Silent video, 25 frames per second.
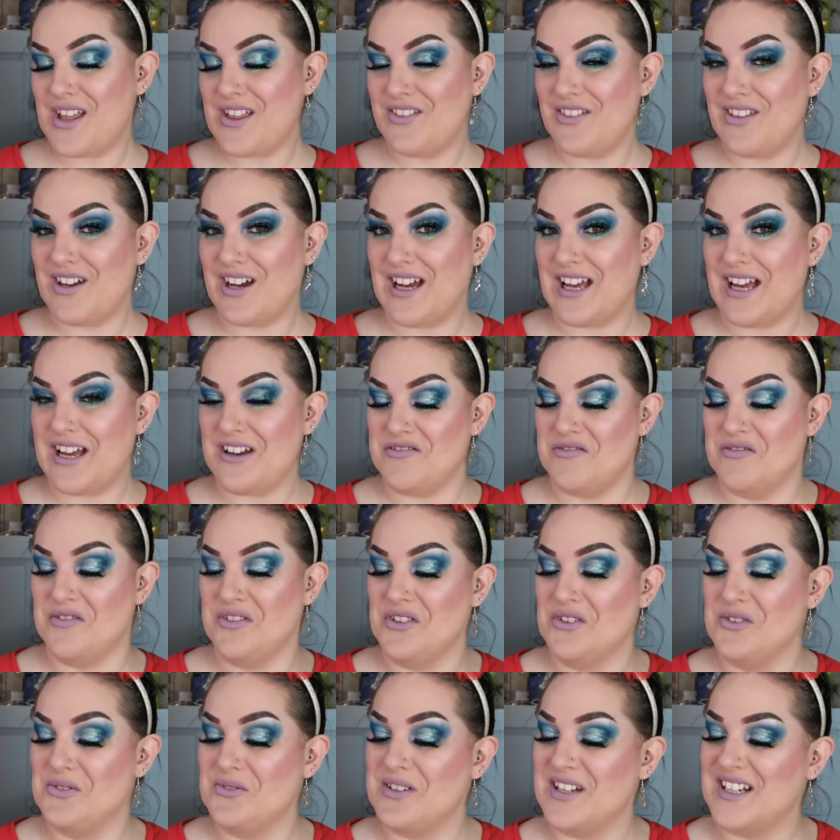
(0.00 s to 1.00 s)
that I have
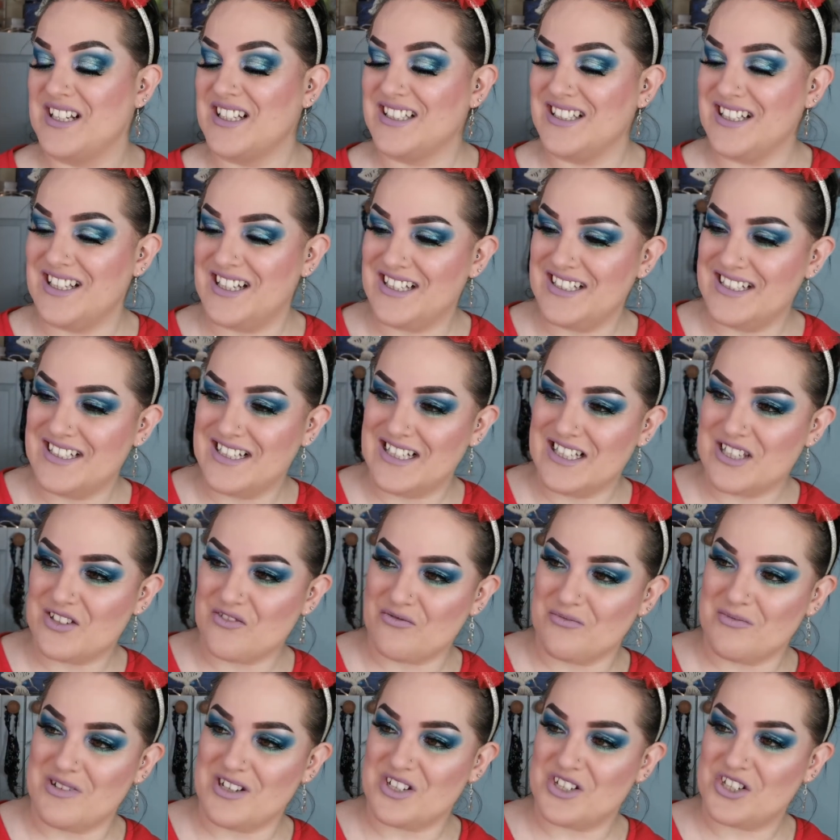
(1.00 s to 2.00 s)
on the winged liner
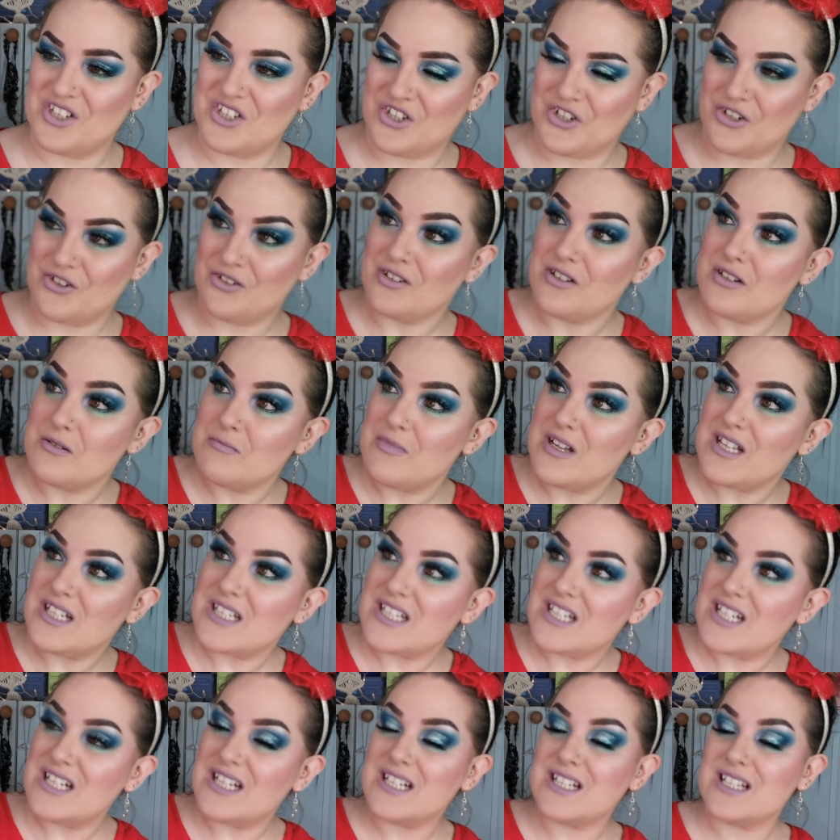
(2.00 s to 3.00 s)
is from Arttitude
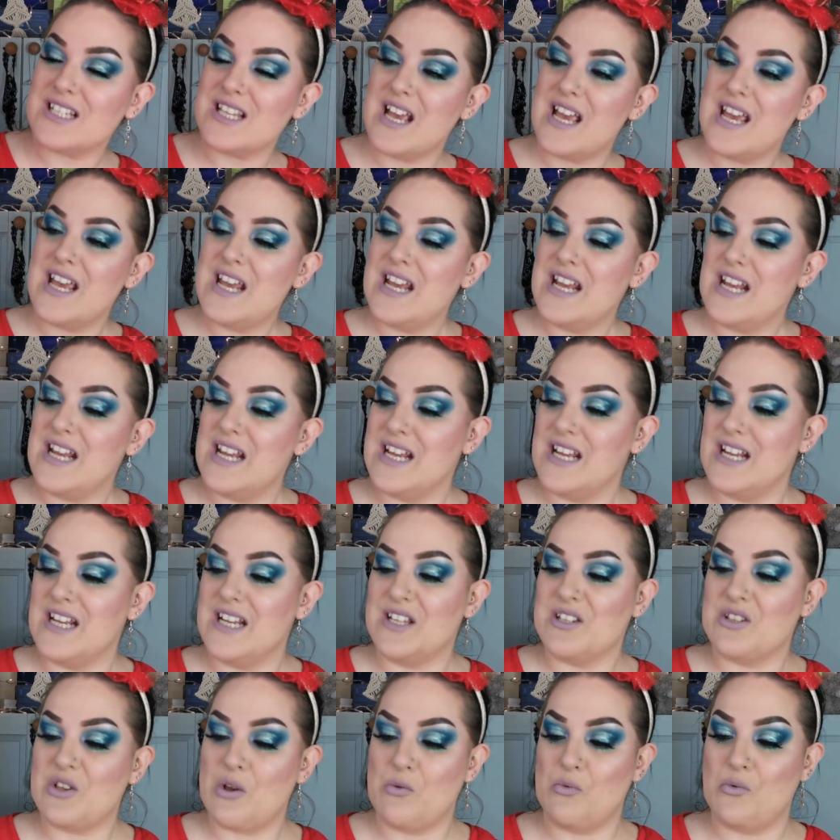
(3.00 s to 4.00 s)
Cosmetics. It
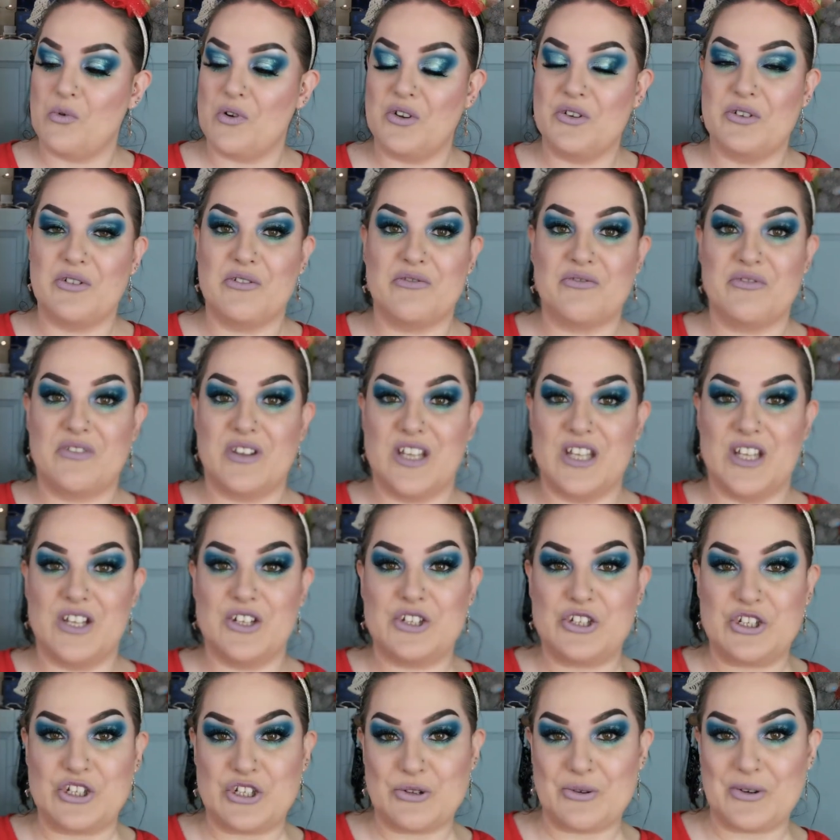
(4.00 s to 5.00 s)
is one of
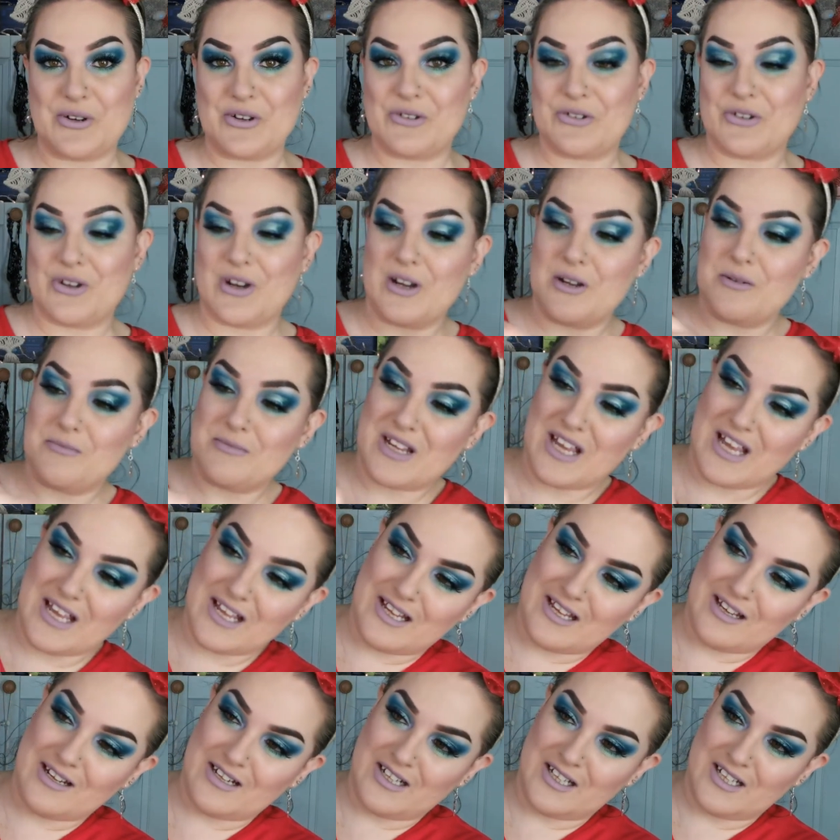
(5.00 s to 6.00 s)
the Duochrome
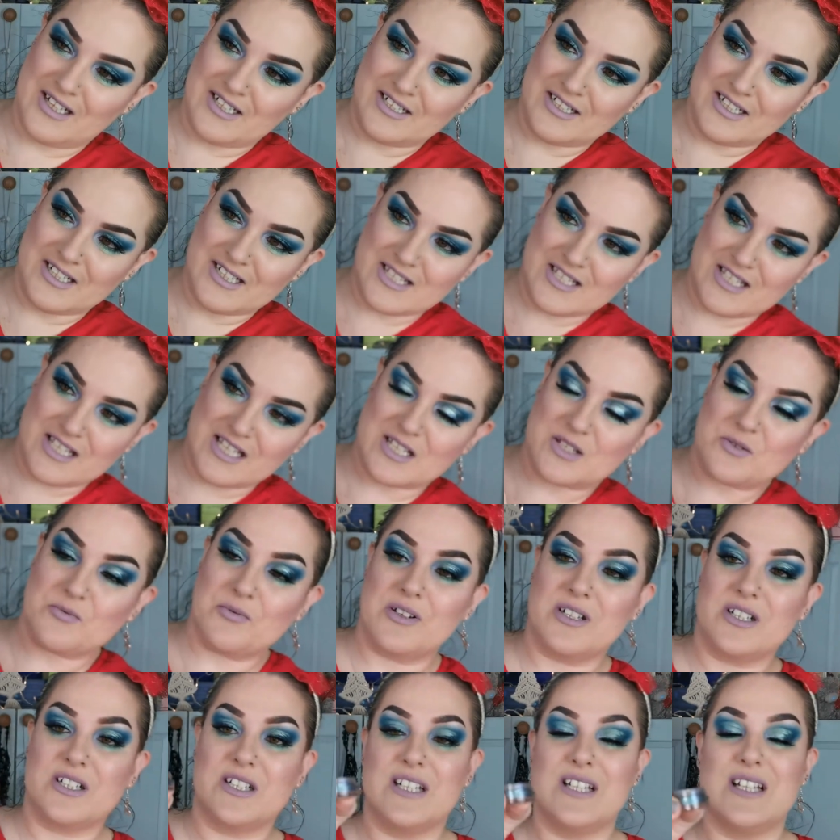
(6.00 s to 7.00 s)
Cake It liners. This
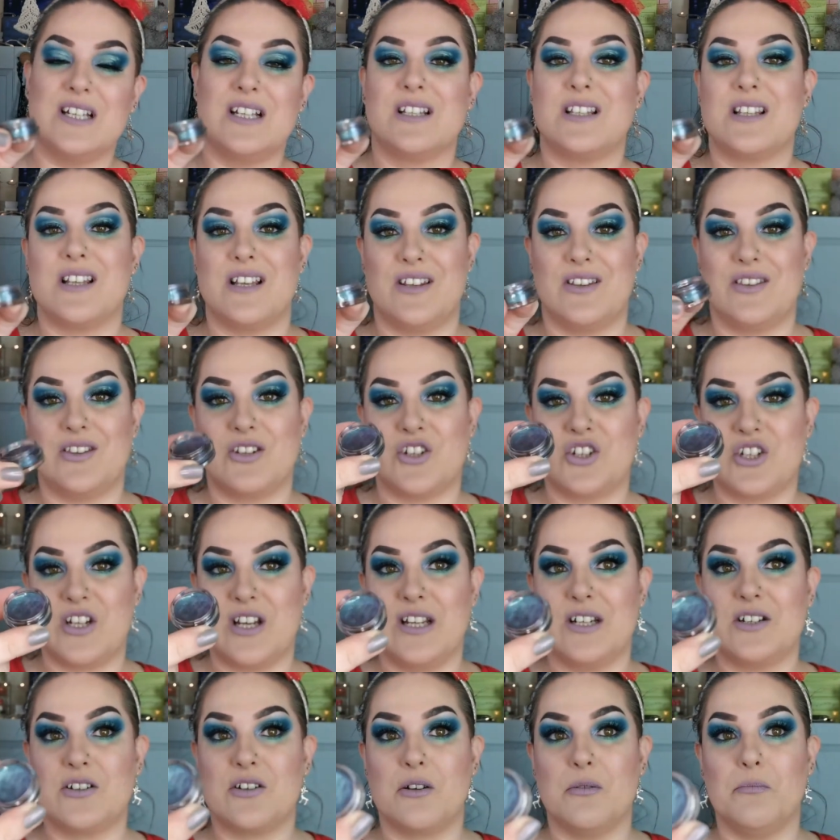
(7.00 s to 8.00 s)
one is in the
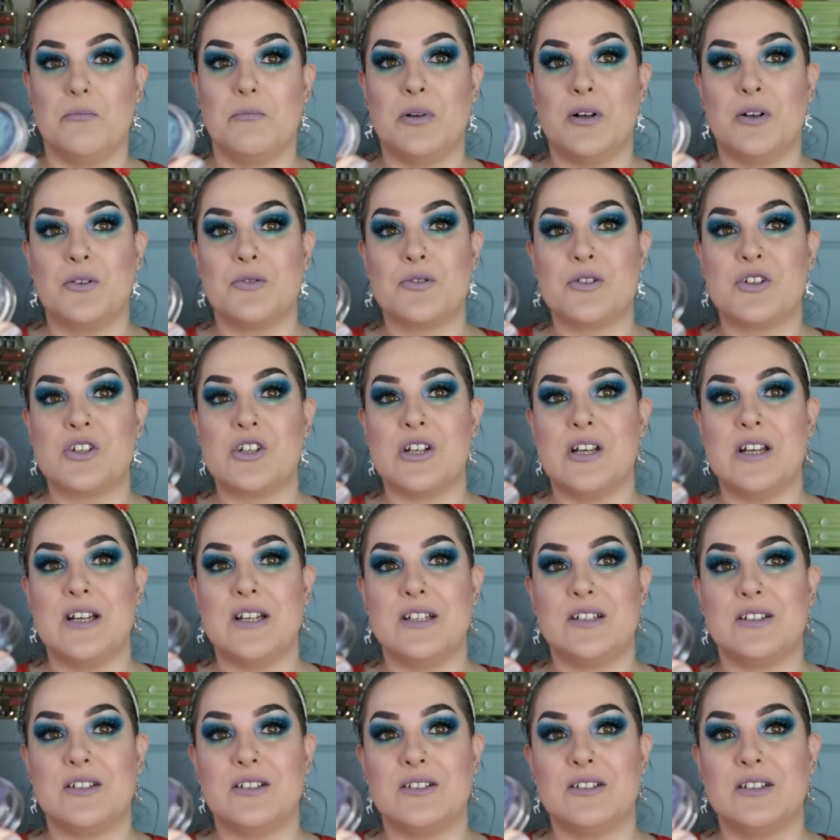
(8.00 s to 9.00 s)
shade
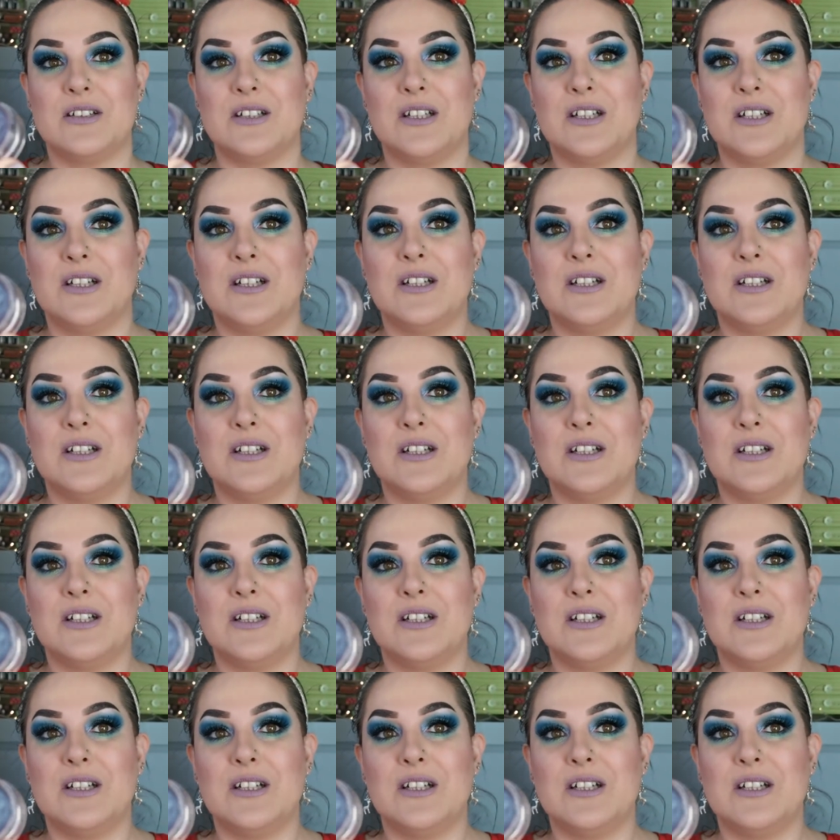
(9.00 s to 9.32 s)
Compulsion.